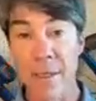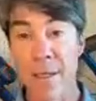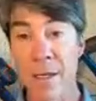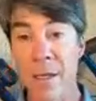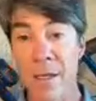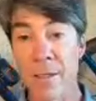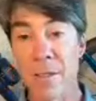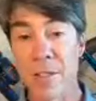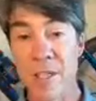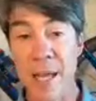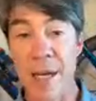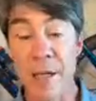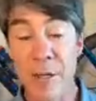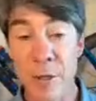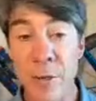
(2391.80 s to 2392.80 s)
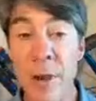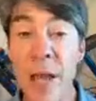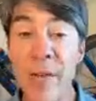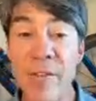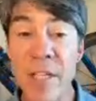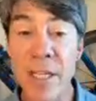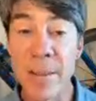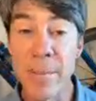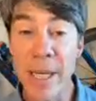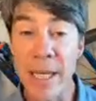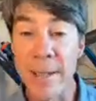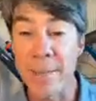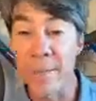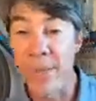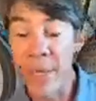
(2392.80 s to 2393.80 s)
a, set a new
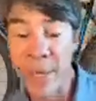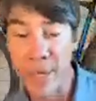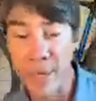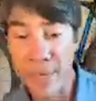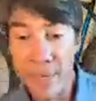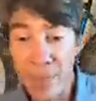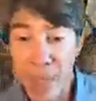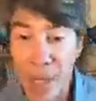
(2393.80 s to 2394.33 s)
FTP. Um,